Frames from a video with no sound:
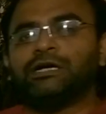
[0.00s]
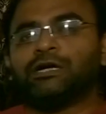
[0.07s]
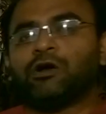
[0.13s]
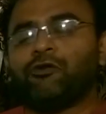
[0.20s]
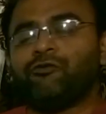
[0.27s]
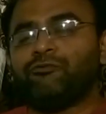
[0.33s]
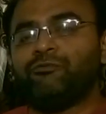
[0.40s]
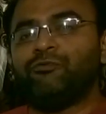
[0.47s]

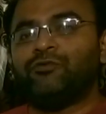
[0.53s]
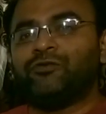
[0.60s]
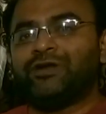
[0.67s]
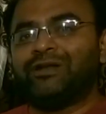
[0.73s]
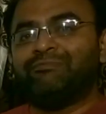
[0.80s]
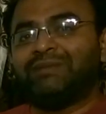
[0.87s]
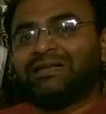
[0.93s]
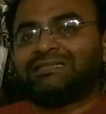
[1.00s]
contributed
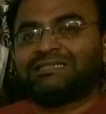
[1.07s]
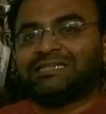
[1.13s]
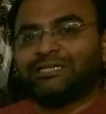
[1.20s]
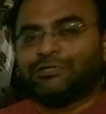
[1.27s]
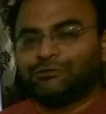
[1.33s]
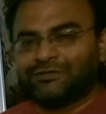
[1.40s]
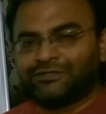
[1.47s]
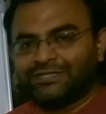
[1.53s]
immensely
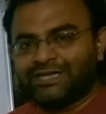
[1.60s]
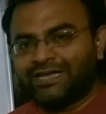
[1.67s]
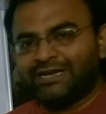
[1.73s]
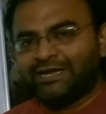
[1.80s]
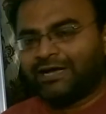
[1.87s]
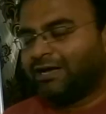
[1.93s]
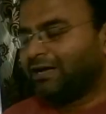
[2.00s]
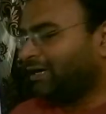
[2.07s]
to this
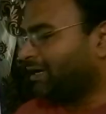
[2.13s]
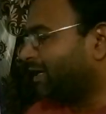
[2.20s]
area,